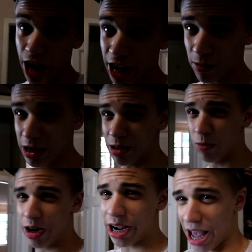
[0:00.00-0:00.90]
Anyways, I'm
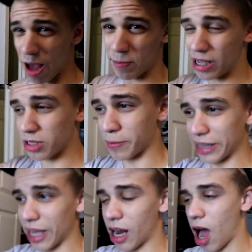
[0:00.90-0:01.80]
wearing a hat because I'm at
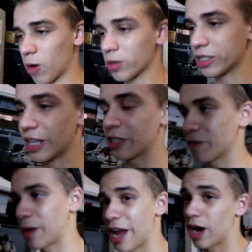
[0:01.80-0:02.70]
that awkward stage of
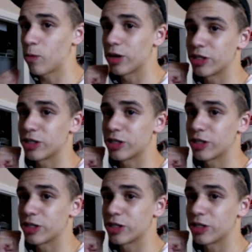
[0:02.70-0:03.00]
my hair where